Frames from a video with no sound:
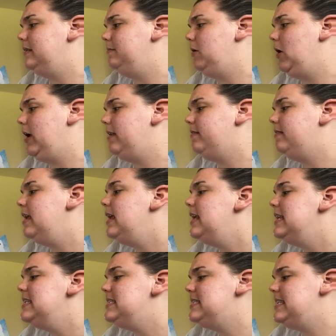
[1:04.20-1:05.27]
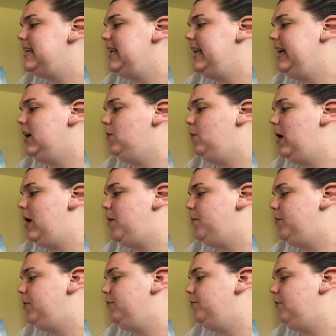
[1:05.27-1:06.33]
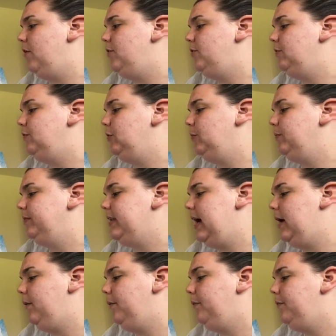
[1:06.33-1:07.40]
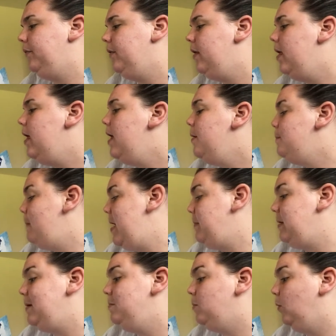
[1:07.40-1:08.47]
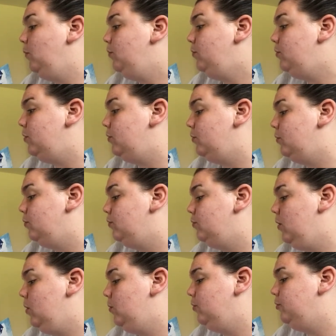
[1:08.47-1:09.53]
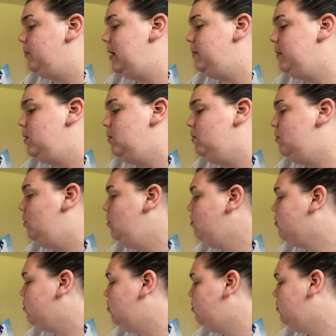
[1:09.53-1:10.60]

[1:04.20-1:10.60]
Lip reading: as mice, stealing away over the front of Tom's house? Maybe monsters or trolls, maybe orcs or